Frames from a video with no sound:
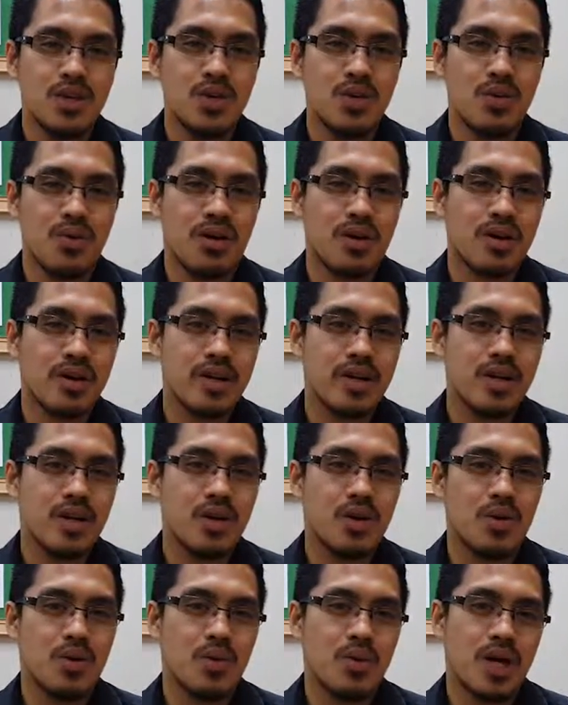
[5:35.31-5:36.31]
you are in
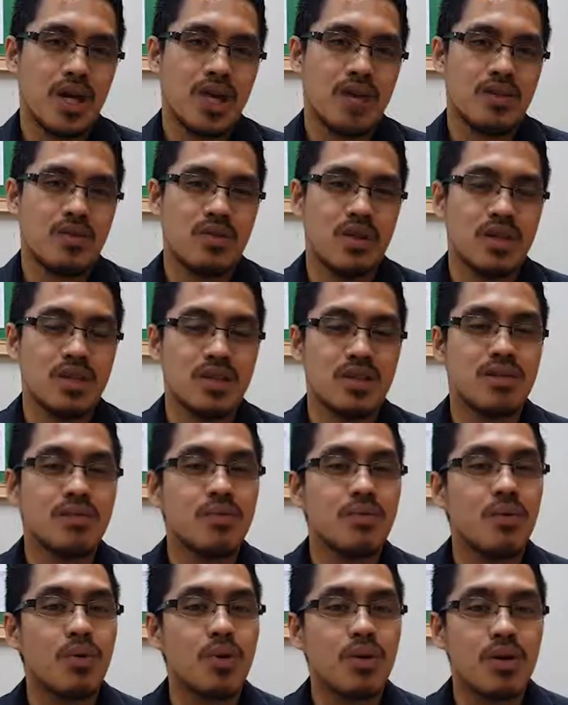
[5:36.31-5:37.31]
a way
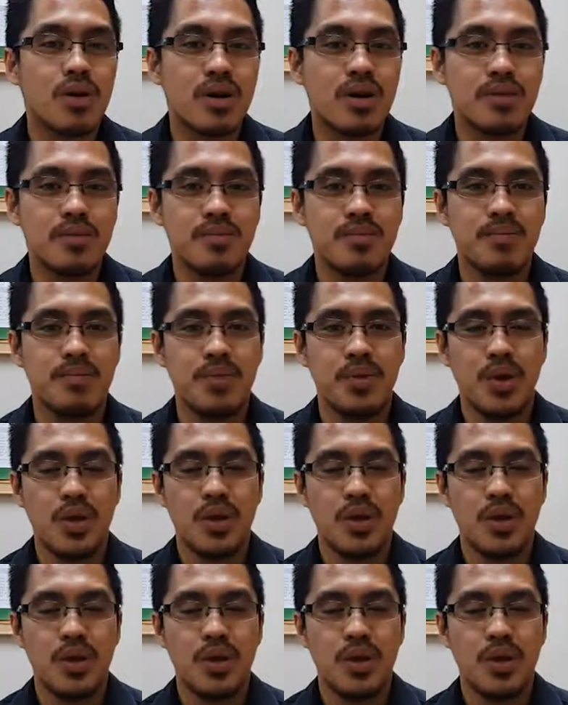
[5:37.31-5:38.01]
transformed.